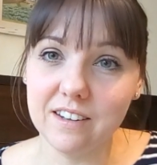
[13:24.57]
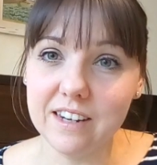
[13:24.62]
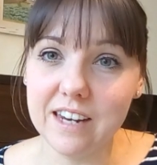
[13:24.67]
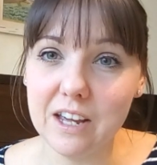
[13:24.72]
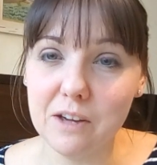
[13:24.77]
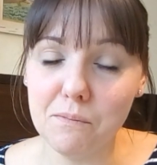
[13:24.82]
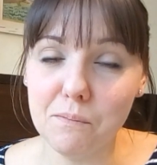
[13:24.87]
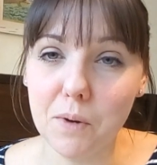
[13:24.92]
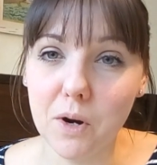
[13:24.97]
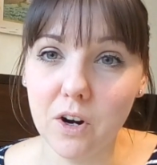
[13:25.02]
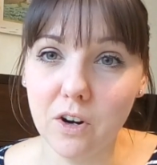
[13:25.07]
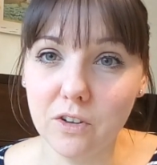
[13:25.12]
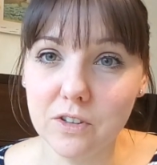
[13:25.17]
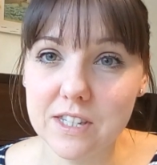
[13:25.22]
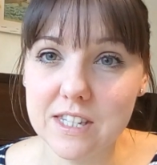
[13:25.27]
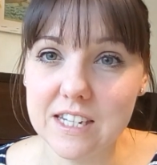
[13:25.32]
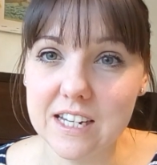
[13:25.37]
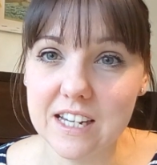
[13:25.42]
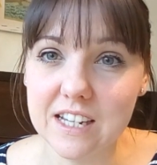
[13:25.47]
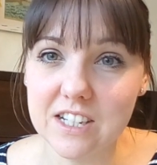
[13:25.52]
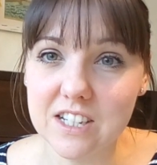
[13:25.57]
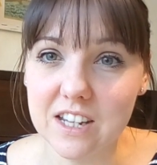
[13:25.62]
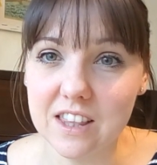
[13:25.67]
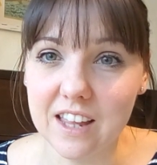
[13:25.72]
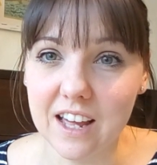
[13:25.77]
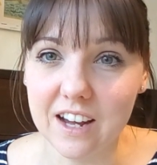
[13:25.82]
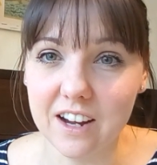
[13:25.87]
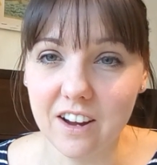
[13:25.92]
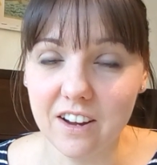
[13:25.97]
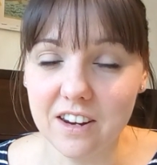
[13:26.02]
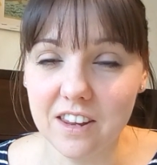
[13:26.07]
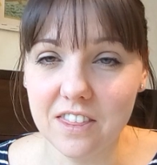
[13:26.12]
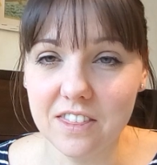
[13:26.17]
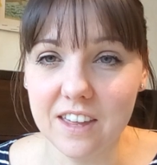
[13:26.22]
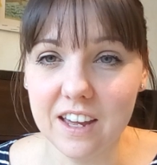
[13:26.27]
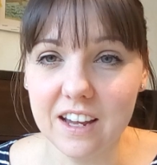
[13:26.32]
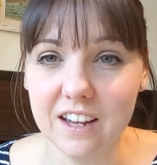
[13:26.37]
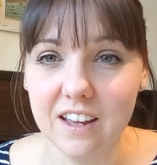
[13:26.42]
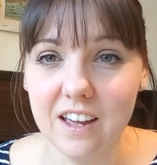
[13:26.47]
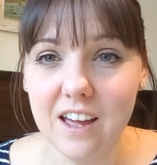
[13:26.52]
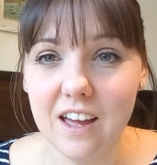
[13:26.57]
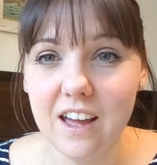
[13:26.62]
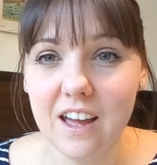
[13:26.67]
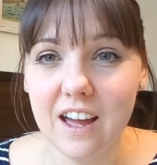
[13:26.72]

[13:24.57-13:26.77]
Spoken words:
knit and purl stitch and that kind of thing,